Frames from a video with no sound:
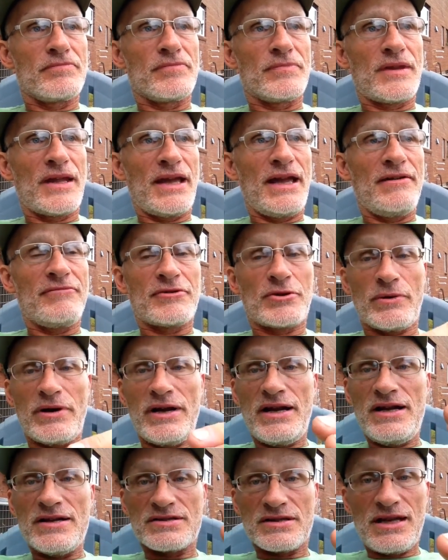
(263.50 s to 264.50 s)
they have
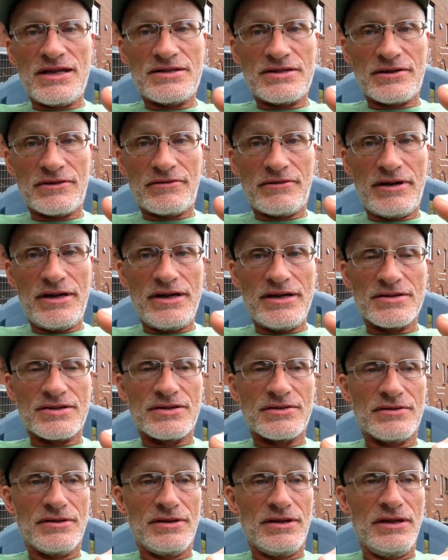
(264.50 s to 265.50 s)
grants, lots of
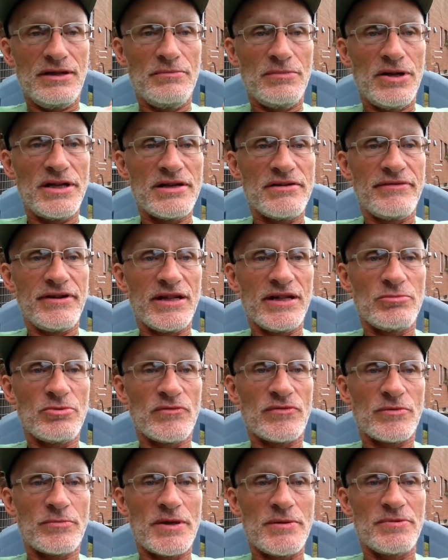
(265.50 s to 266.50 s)
grants, and money available
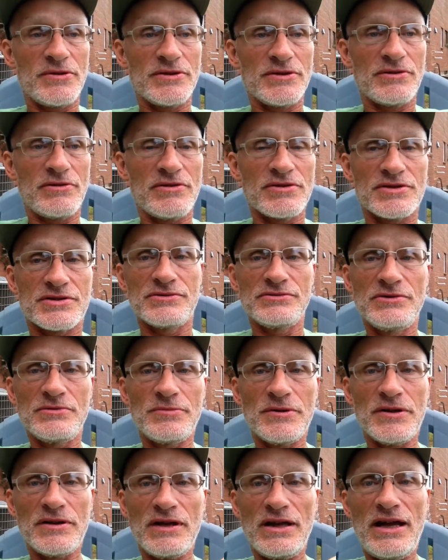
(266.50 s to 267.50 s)
for people to go to school.
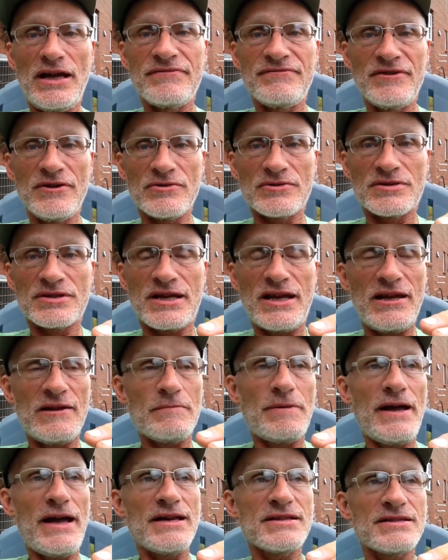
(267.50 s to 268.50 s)
But a lot of folks
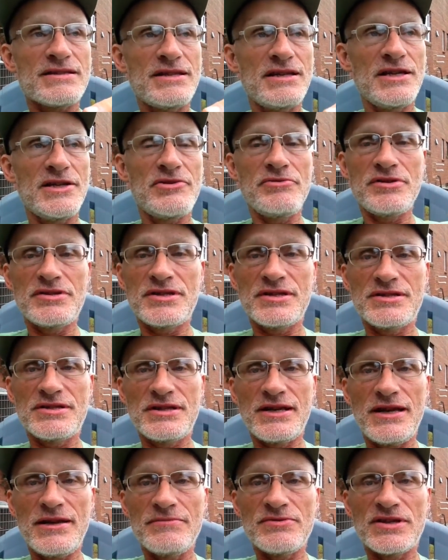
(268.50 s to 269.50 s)
can't pass the entrance
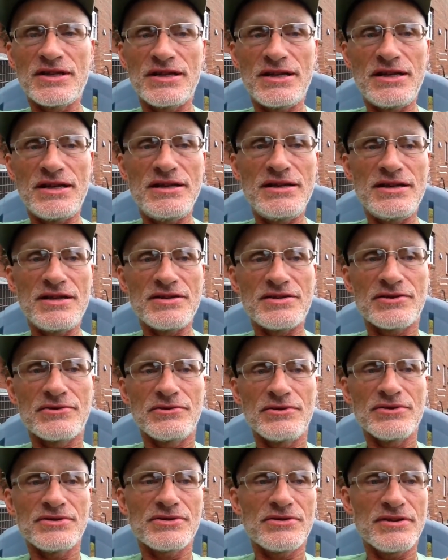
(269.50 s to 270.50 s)
exams to get into these
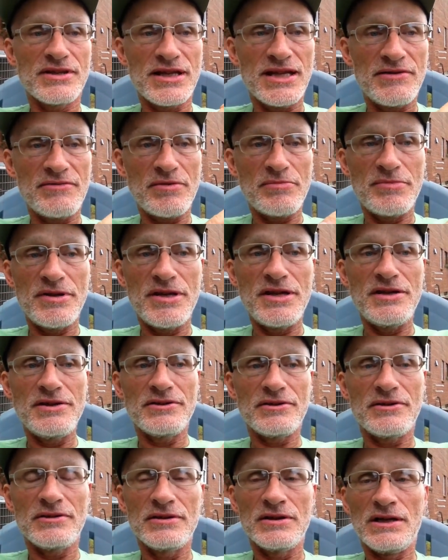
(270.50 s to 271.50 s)
schools, so they need
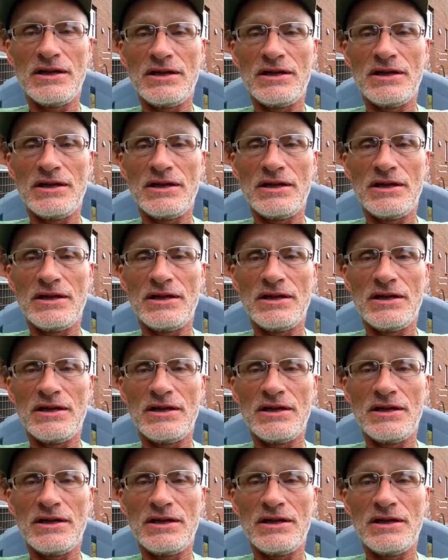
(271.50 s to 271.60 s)
remedial